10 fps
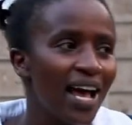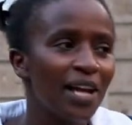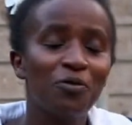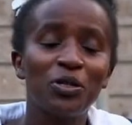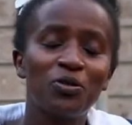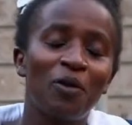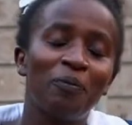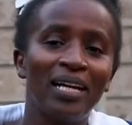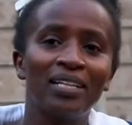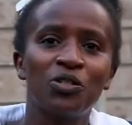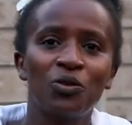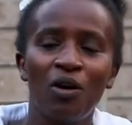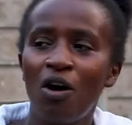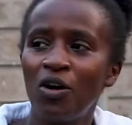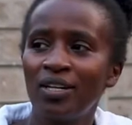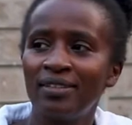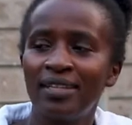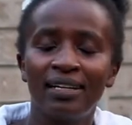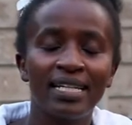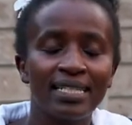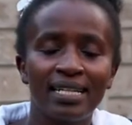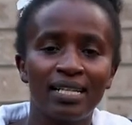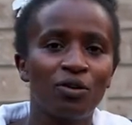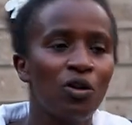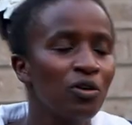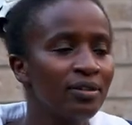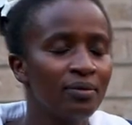And I want to appeal to all the listeners or